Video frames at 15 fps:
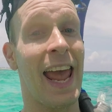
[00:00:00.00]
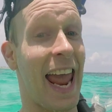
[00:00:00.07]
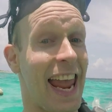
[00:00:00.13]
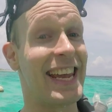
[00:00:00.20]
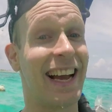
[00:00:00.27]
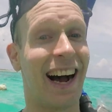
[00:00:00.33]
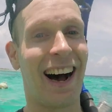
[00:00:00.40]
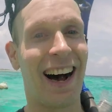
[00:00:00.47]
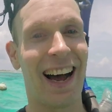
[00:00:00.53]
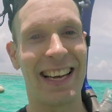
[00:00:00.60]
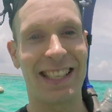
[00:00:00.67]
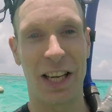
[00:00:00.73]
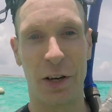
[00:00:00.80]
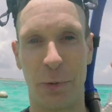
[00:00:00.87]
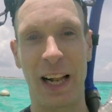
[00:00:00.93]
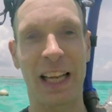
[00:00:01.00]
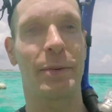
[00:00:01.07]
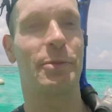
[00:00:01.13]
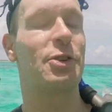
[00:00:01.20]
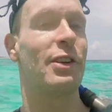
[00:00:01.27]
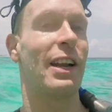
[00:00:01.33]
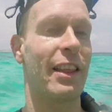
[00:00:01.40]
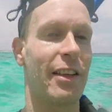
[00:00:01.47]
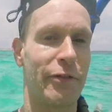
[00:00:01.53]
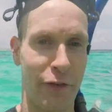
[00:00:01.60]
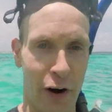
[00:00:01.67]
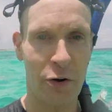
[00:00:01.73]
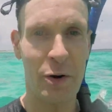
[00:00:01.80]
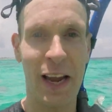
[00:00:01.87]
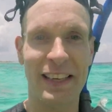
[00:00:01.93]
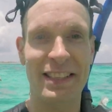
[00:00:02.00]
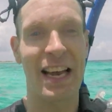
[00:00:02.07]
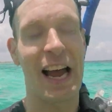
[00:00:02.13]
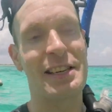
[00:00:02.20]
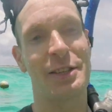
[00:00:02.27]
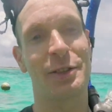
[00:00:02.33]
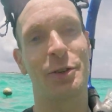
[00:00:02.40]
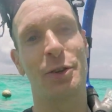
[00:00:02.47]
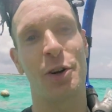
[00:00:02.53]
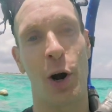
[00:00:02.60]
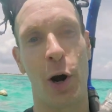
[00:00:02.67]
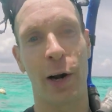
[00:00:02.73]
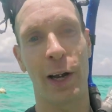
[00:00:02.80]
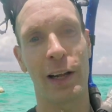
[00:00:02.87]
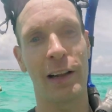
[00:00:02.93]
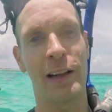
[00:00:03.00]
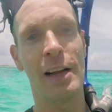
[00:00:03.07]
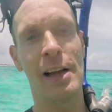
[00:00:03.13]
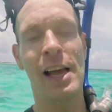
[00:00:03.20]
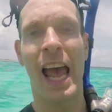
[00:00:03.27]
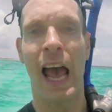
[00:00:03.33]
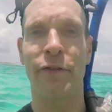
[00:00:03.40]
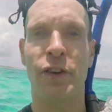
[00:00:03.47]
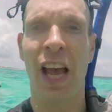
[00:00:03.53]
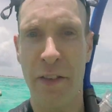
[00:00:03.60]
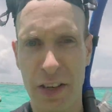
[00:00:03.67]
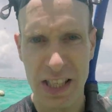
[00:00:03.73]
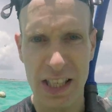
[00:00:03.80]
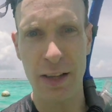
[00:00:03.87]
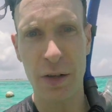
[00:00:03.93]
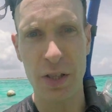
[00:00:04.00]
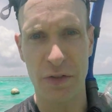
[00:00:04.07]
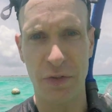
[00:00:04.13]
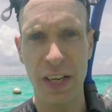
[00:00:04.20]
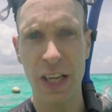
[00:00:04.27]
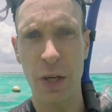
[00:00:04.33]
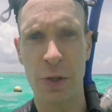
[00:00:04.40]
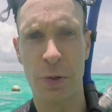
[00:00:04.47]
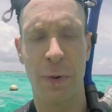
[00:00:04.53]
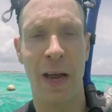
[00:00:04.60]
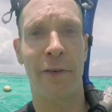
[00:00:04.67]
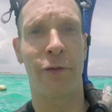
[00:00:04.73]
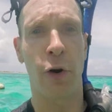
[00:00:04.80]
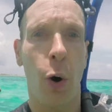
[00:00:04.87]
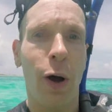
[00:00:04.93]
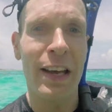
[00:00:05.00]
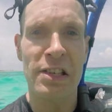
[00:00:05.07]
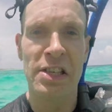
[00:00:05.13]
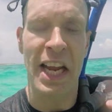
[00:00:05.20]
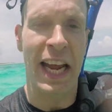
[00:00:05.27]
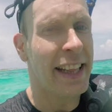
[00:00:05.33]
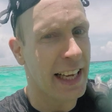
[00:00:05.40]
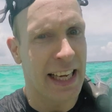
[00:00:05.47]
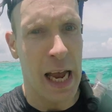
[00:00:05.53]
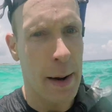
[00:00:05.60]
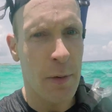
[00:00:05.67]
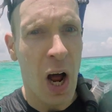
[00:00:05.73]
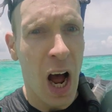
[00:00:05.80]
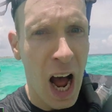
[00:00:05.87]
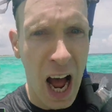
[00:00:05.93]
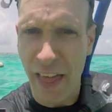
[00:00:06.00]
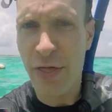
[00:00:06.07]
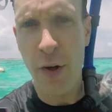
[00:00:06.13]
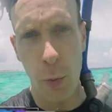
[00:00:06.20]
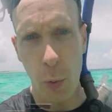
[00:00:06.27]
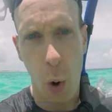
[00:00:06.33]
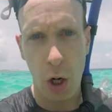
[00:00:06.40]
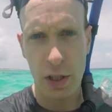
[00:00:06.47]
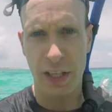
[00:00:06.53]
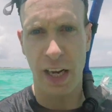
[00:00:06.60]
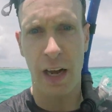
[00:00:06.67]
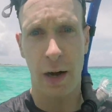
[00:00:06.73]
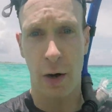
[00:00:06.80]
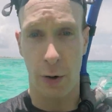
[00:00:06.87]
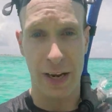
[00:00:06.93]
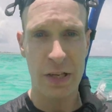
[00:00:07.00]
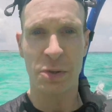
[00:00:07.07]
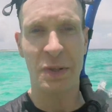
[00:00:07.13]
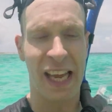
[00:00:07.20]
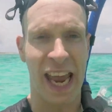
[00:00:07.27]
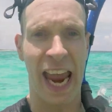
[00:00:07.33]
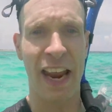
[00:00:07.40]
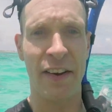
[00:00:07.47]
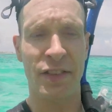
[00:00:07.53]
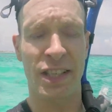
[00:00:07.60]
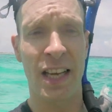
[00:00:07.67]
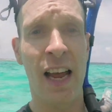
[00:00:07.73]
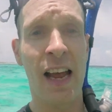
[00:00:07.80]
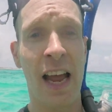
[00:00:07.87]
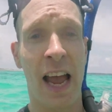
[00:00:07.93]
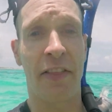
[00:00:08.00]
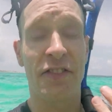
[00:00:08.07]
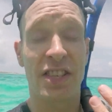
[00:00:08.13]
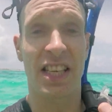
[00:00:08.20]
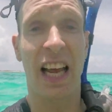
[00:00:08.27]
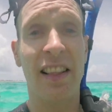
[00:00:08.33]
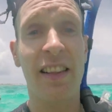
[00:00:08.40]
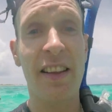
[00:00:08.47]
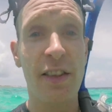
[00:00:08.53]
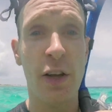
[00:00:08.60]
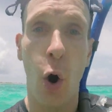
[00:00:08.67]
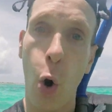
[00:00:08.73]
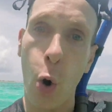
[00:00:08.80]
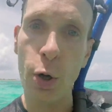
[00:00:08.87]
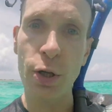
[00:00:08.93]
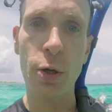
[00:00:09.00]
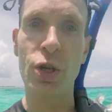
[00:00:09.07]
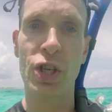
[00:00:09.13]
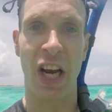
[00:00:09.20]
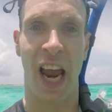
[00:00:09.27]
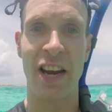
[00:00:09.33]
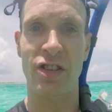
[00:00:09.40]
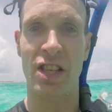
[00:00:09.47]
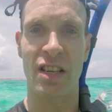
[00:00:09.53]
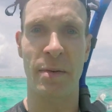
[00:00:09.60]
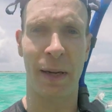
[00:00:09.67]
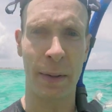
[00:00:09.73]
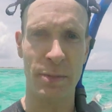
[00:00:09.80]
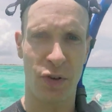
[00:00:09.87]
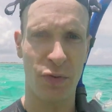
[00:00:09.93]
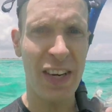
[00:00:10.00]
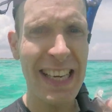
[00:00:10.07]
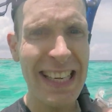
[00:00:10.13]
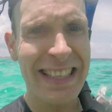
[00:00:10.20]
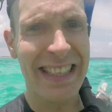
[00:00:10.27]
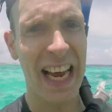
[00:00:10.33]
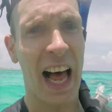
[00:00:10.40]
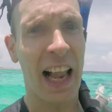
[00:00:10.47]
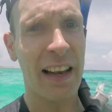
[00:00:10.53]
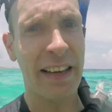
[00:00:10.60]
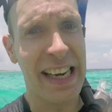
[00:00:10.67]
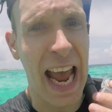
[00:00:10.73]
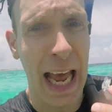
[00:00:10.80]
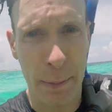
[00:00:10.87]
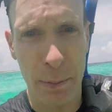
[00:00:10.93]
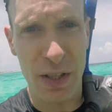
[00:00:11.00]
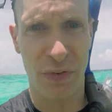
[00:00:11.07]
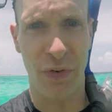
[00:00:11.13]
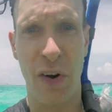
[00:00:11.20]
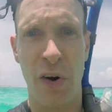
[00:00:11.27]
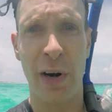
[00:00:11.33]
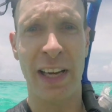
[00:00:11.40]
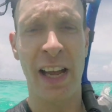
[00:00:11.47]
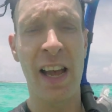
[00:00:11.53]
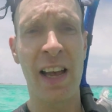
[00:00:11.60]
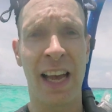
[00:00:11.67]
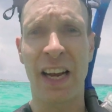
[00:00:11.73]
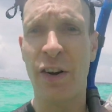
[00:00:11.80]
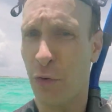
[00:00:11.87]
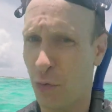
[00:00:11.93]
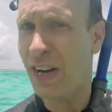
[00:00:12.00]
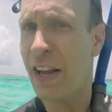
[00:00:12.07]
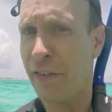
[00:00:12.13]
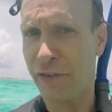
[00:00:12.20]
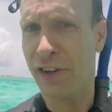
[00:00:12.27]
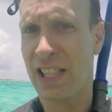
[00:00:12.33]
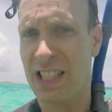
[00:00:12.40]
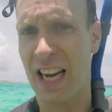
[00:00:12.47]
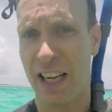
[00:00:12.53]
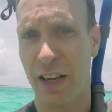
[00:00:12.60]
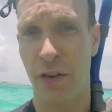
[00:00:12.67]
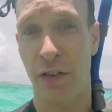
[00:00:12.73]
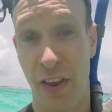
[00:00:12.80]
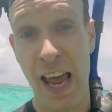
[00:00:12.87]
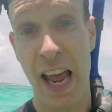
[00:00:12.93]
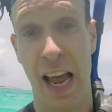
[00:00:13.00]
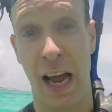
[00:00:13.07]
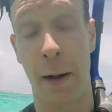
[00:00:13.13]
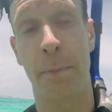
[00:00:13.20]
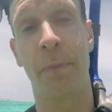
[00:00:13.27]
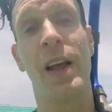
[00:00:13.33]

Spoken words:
Hey guys, and welcome to another very exciting tutorial. Have you ever seen those videos where vloggers take their camera underwater or into caves and suddenly the audio changes and it becomes really dull and atmospheric and it really feels like you're there?